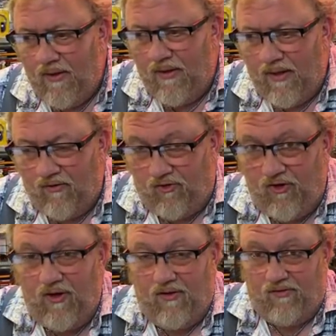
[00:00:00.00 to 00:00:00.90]
and
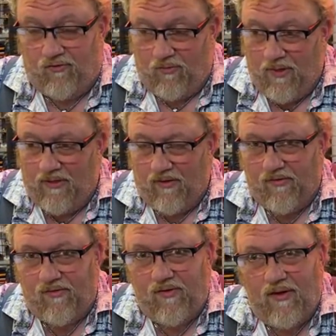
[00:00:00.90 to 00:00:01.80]
she is
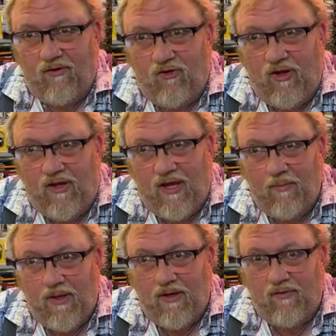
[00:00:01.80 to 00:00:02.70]
tremendous. And she
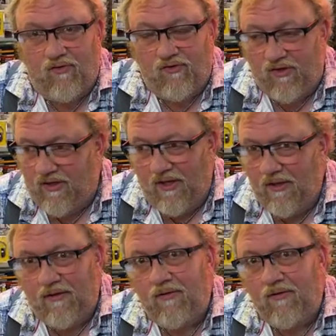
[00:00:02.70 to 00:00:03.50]
came in as just a kid